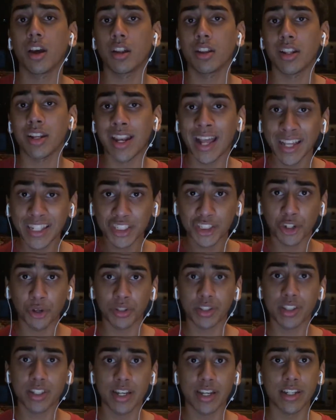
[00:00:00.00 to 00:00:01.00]
The next
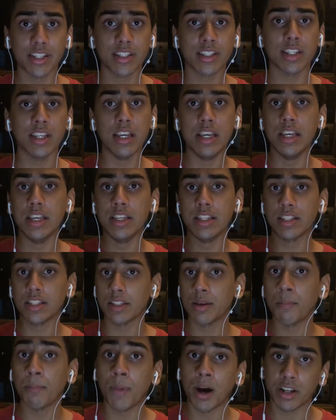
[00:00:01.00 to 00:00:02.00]
shot size is
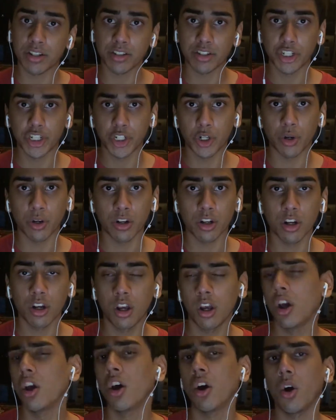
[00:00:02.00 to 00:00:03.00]
the master shot.
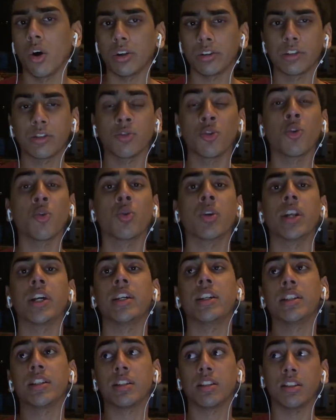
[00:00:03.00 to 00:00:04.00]
Also known
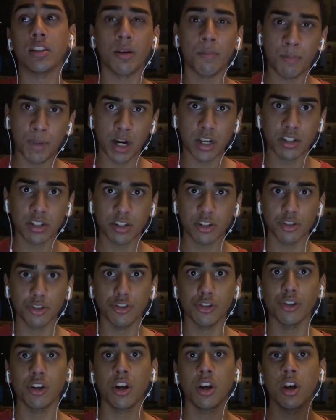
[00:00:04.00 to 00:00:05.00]
as the
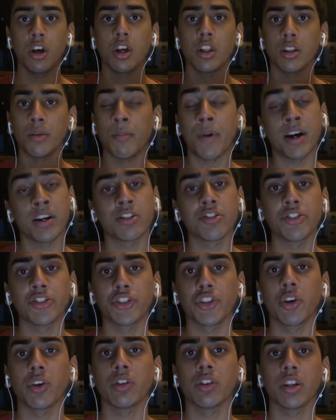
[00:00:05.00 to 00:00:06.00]
master
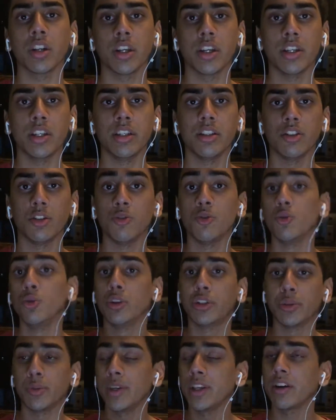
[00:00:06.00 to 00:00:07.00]
shot is
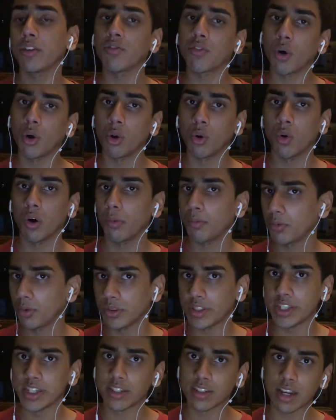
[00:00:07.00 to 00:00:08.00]
usually a follow-up to
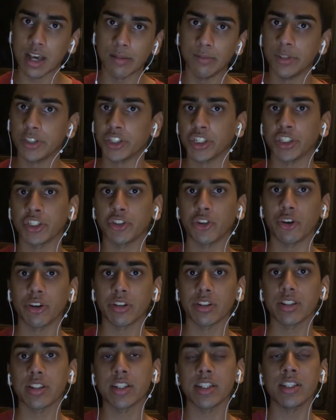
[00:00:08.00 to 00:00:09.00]
the establishing shot,
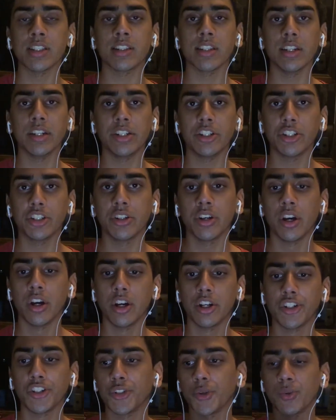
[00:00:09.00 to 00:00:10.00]
since it
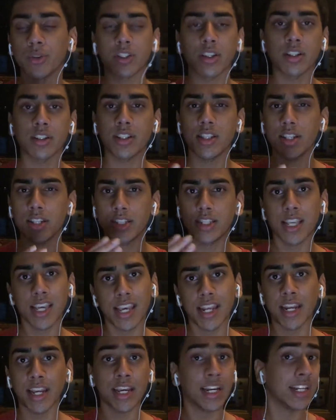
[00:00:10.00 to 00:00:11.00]
shows us the
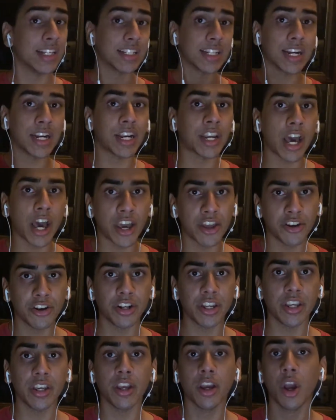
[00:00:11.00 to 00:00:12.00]
scene in its
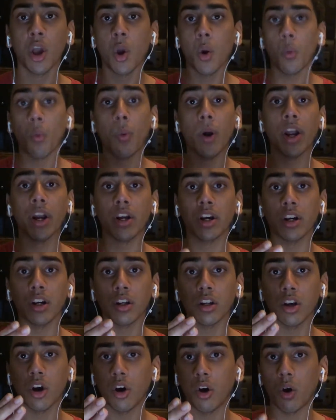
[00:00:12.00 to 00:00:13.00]
entirety where
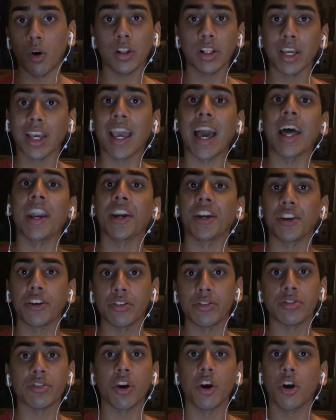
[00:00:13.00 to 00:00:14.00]
all the
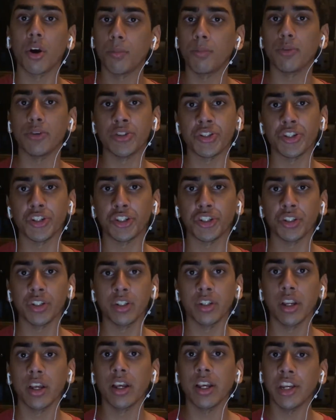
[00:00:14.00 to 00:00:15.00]
characters are
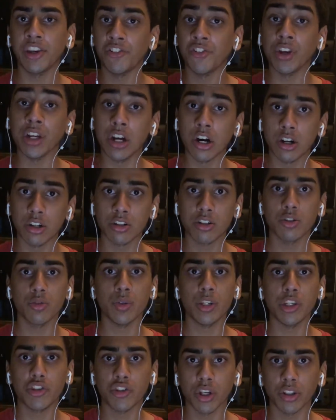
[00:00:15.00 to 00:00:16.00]
positioned in regards to
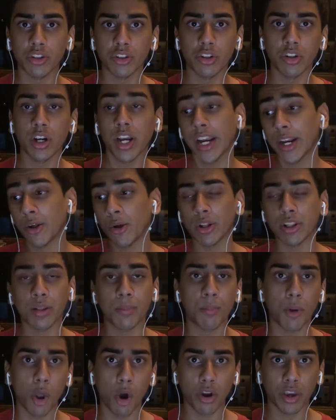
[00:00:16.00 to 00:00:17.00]
each other and all the
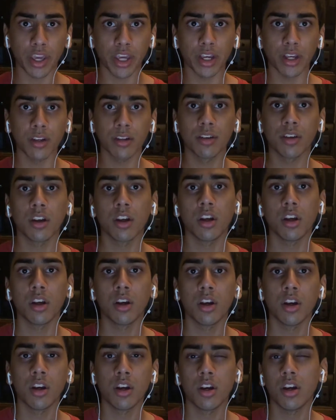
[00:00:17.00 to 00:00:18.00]
blocking.
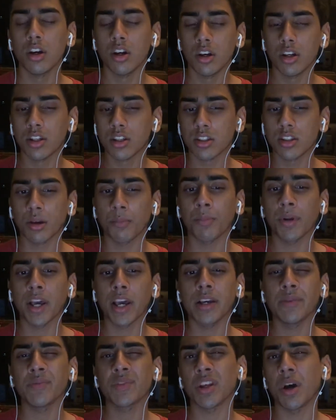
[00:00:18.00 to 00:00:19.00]

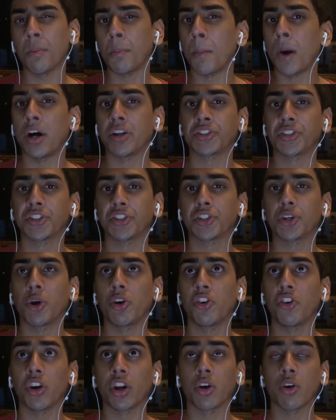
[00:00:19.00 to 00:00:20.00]
Sometimes a master
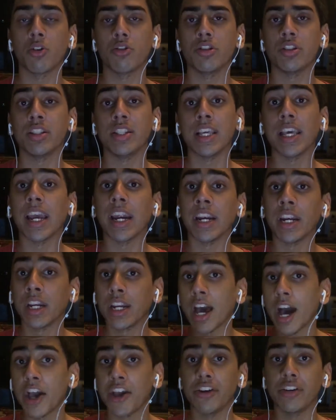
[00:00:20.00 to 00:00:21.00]
shot records the
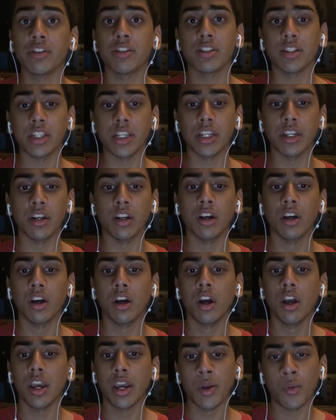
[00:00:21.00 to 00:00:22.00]
entire scene
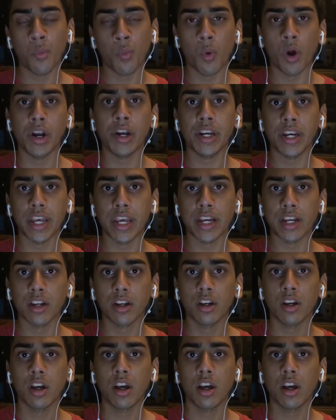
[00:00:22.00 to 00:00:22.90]
in one take.